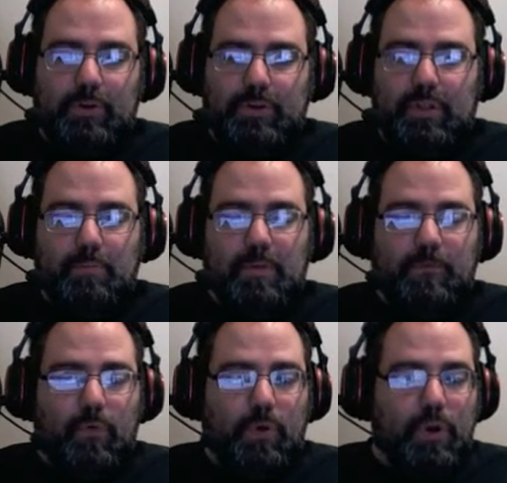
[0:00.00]
them
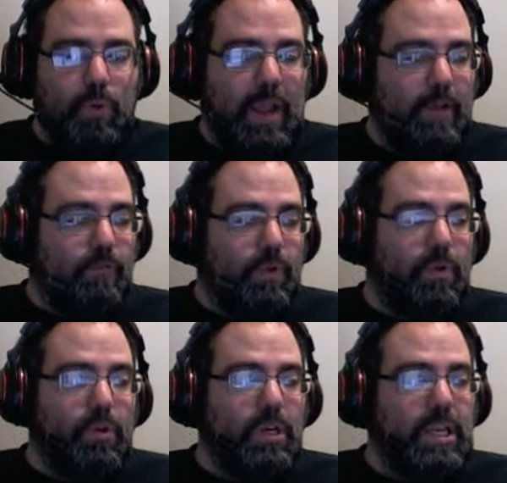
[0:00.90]
before you have really
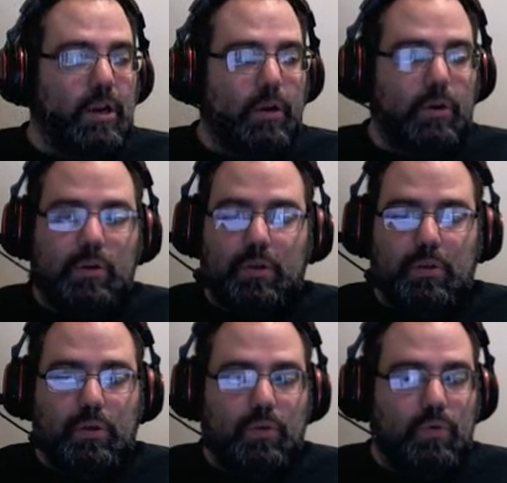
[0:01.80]
good gear,
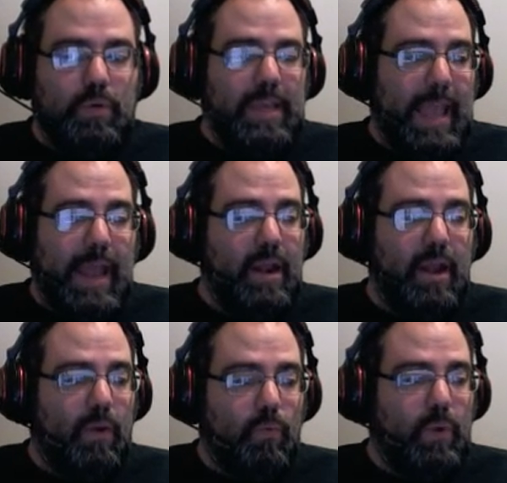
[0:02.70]
you
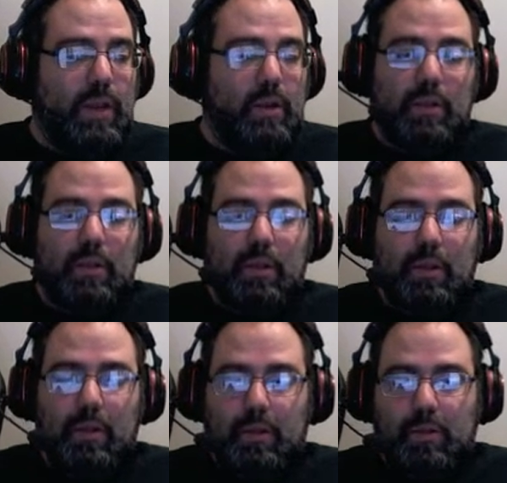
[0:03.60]
cannot win.
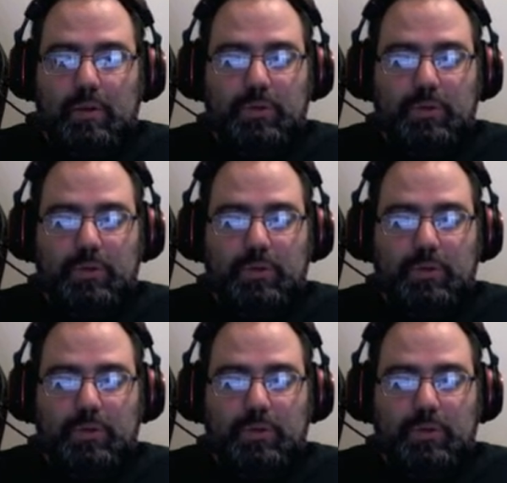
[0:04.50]
There's